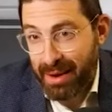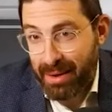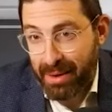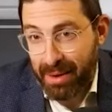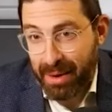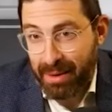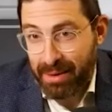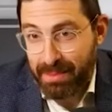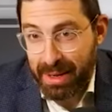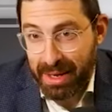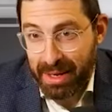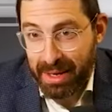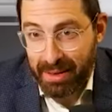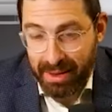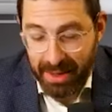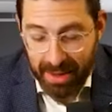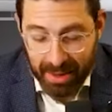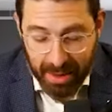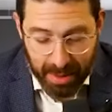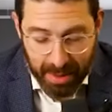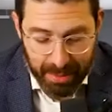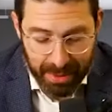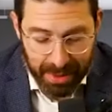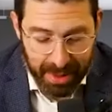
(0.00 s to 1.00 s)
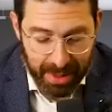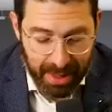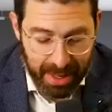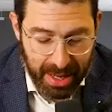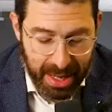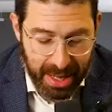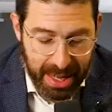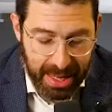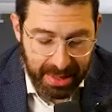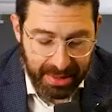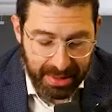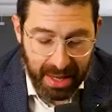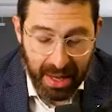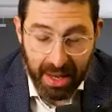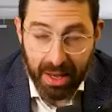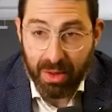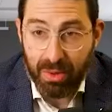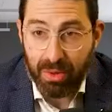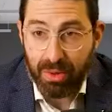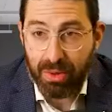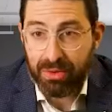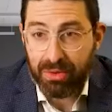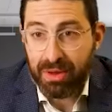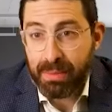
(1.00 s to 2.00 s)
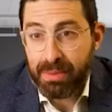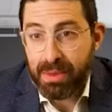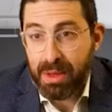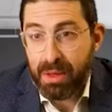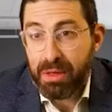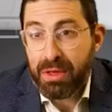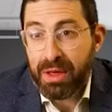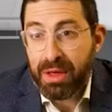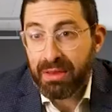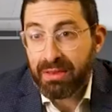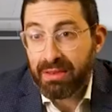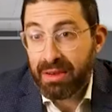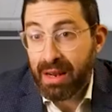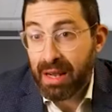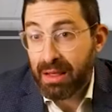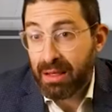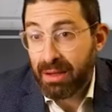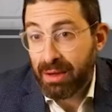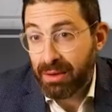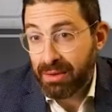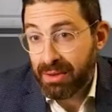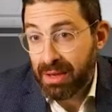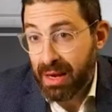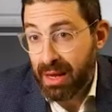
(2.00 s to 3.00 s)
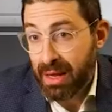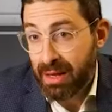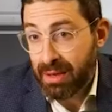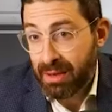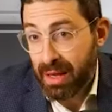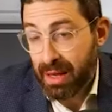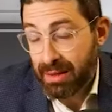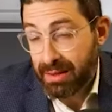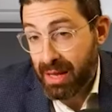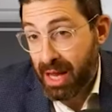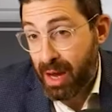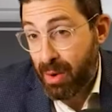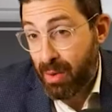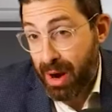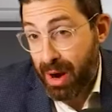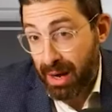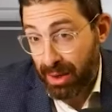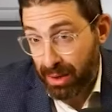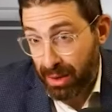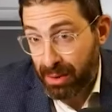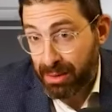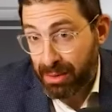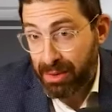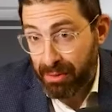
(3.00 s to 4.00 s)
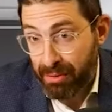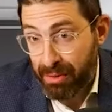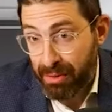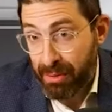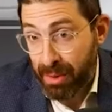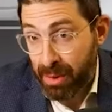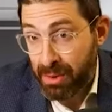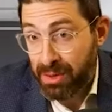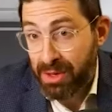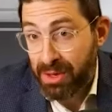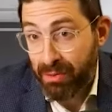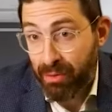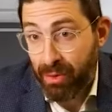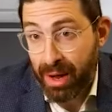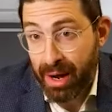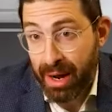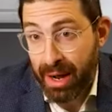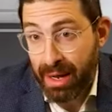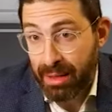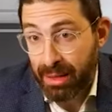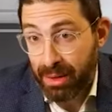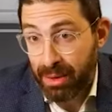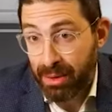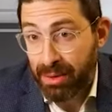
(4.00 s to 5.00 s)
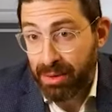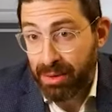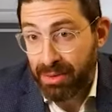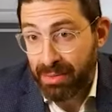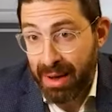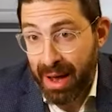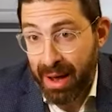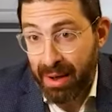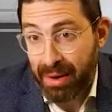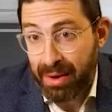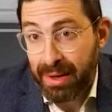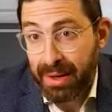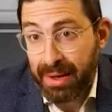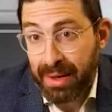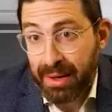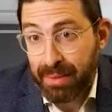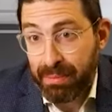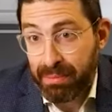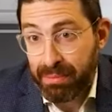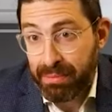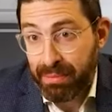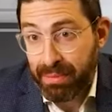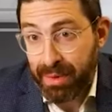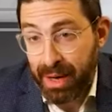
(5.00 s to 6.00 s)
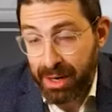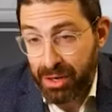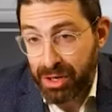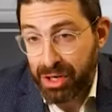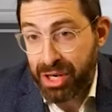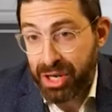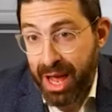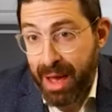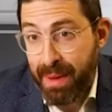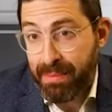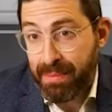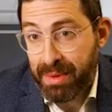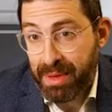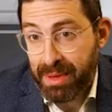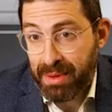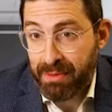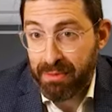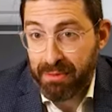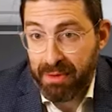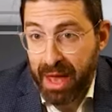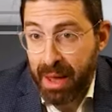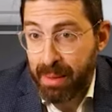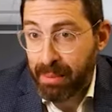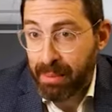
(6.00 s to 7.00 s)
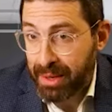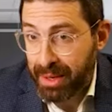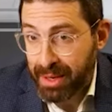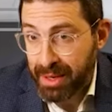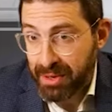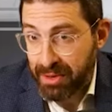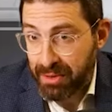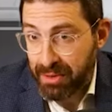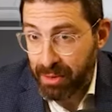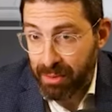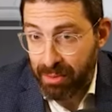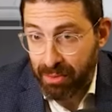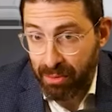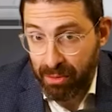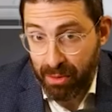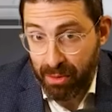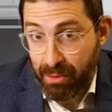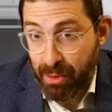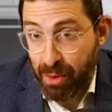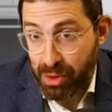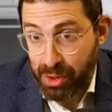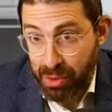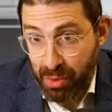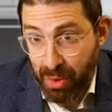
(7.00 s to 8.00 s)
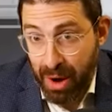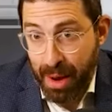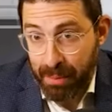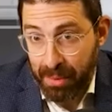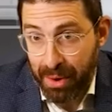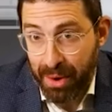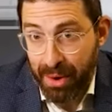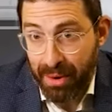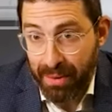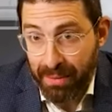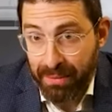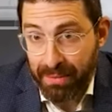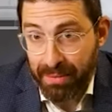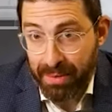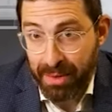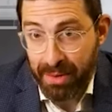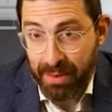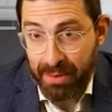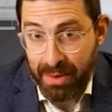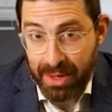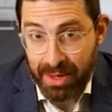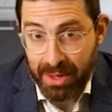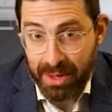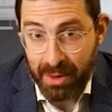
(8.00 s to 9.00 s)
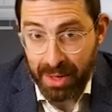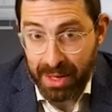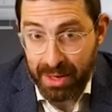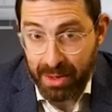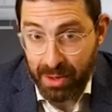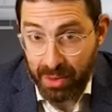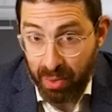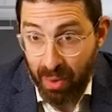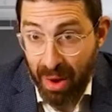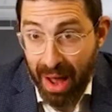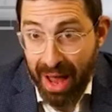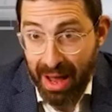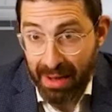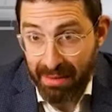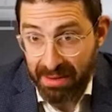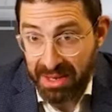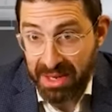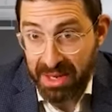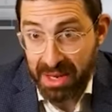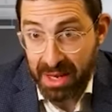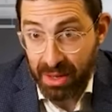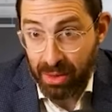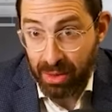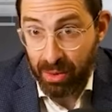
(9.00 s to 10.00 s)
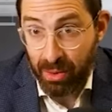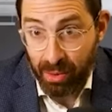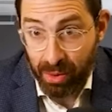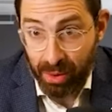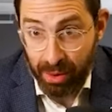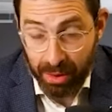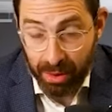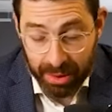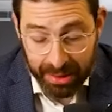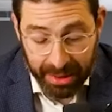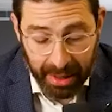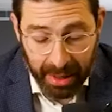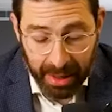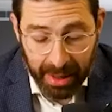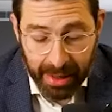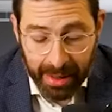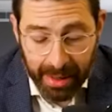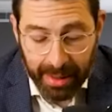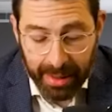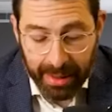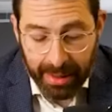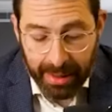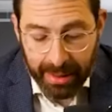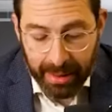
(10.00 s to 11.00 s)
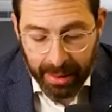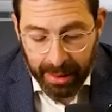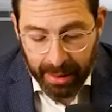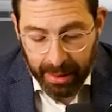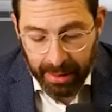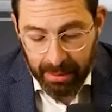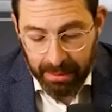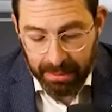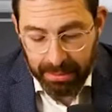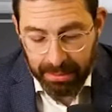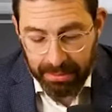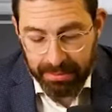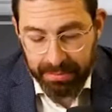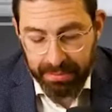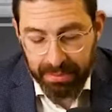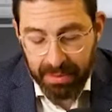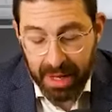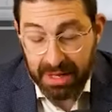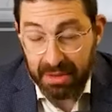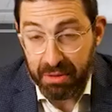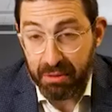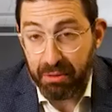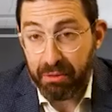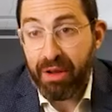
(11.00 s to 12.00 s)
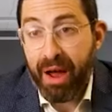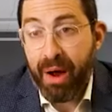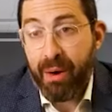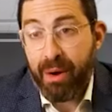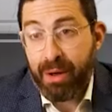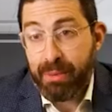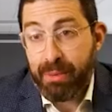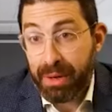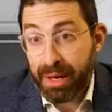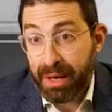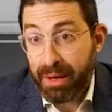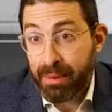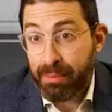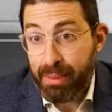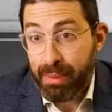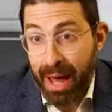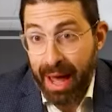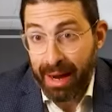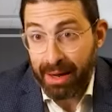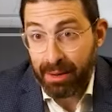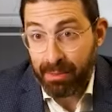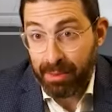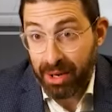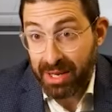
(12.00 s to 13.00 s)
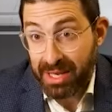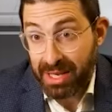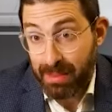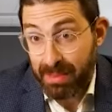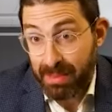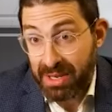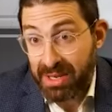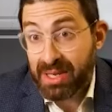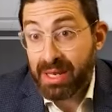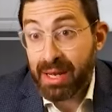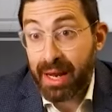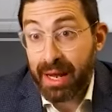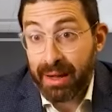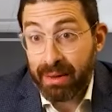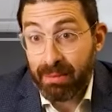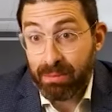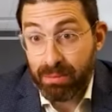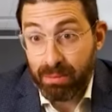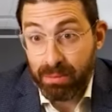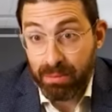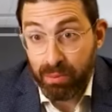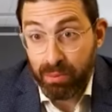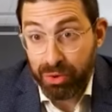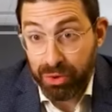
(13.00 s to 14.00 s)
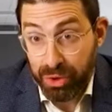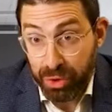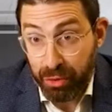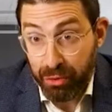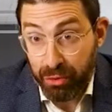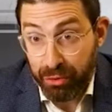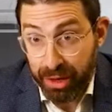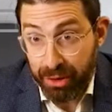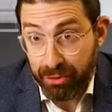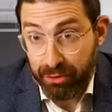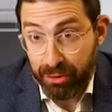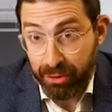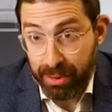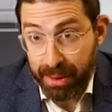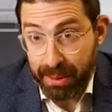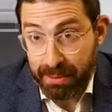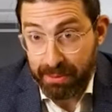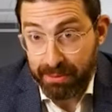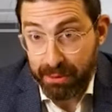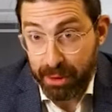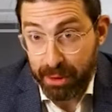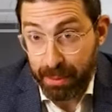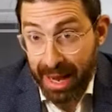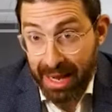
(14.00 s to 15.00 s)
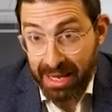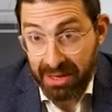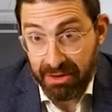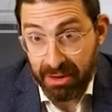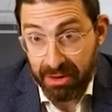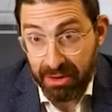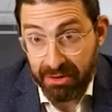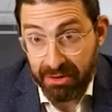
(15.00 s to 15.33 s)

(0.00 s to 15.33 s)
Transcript: I don't know. It's my you know, but I'll, I'll, tell you some of the things that I learned, and I'll I'll tell you where I learned it from. Most of what I learned about Hashem and the family is from Rav Moshe Weinberger. Mm. And so his way of seeing the world has a very big impact because I've been sitting two feet from him for the past